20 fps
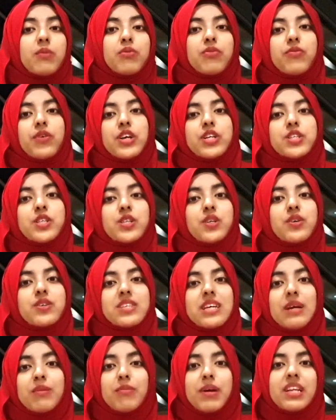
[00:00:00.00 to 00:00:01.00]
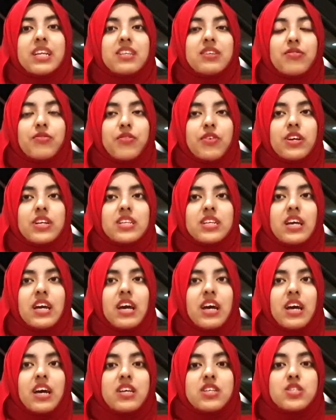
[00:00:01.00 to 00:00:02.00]
professionals and many different
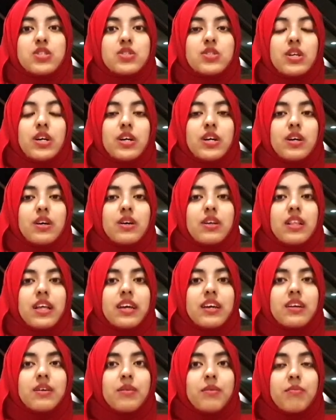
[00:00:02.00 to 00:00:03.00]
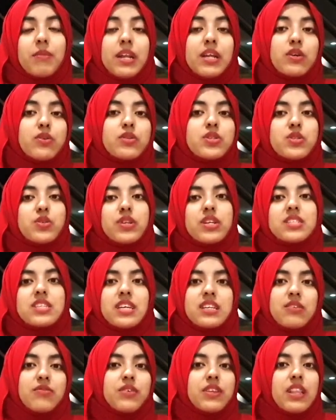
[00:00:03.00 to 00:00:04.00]
like medical students
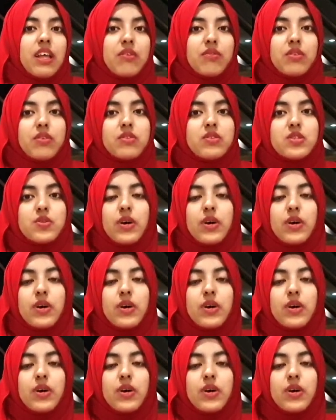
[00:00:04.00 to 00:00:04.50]
at different levels.